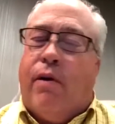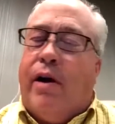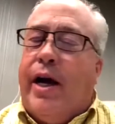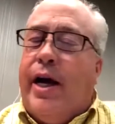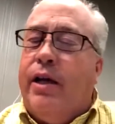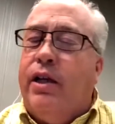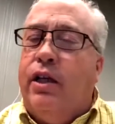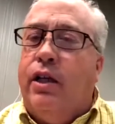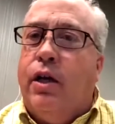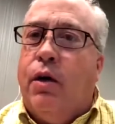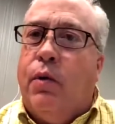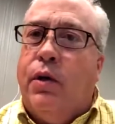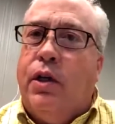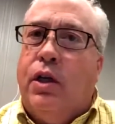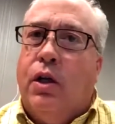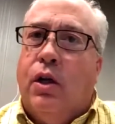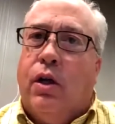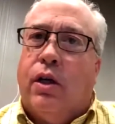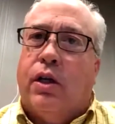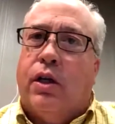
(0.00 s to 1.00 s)
right. You know, when you
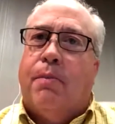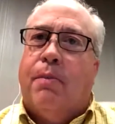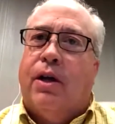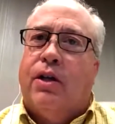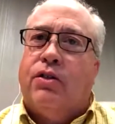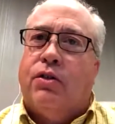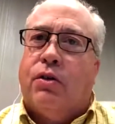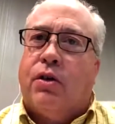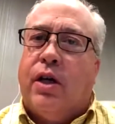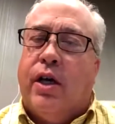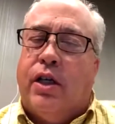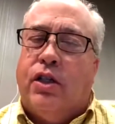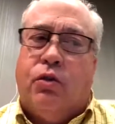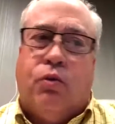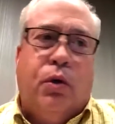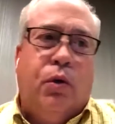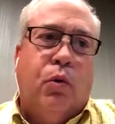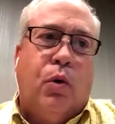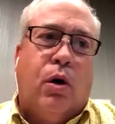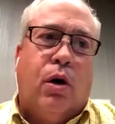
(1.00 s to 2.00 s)
look at the muscle
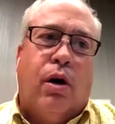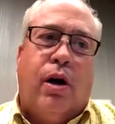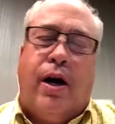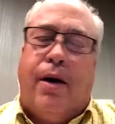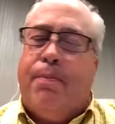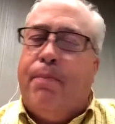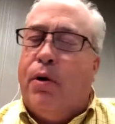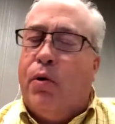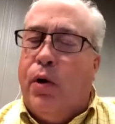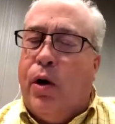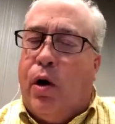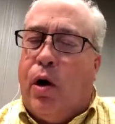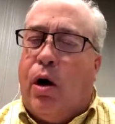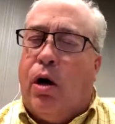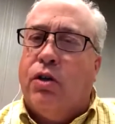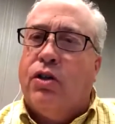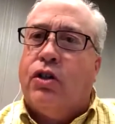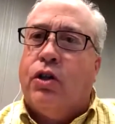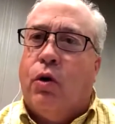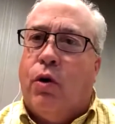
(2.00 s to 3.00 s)
cuts, we were up, but we are
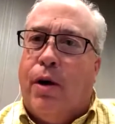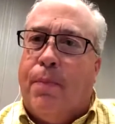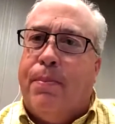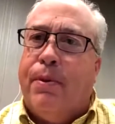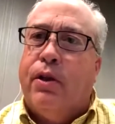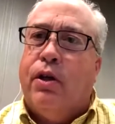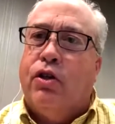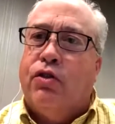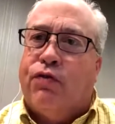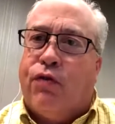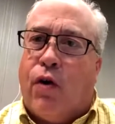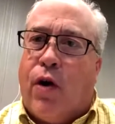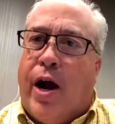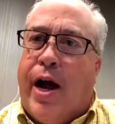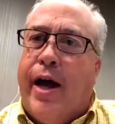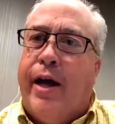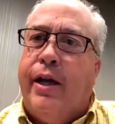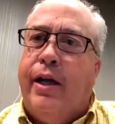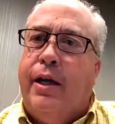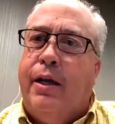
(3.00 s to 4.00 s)
also up in those
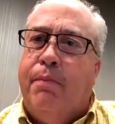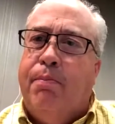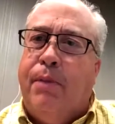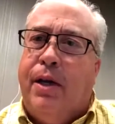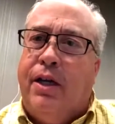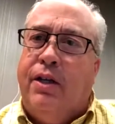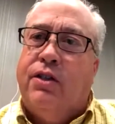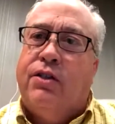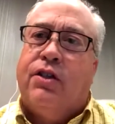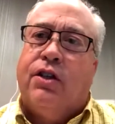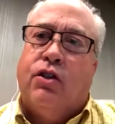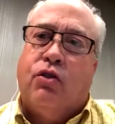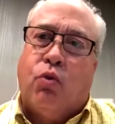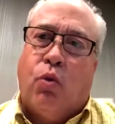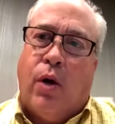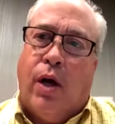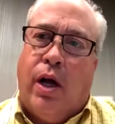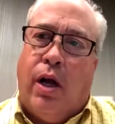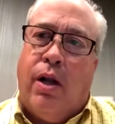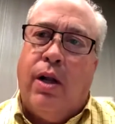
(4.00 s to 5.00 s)
variety meats as
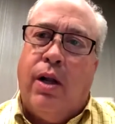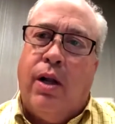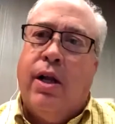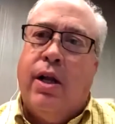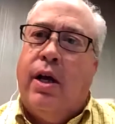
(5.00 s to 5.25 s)
well.